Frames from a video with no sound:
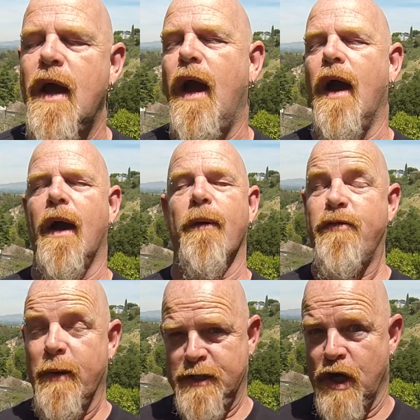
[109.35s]

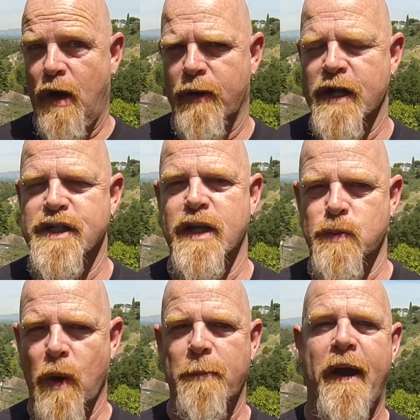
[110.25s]
for my child actually, as
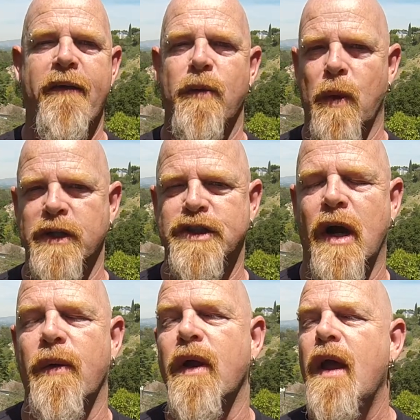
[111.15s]
one parent, one child.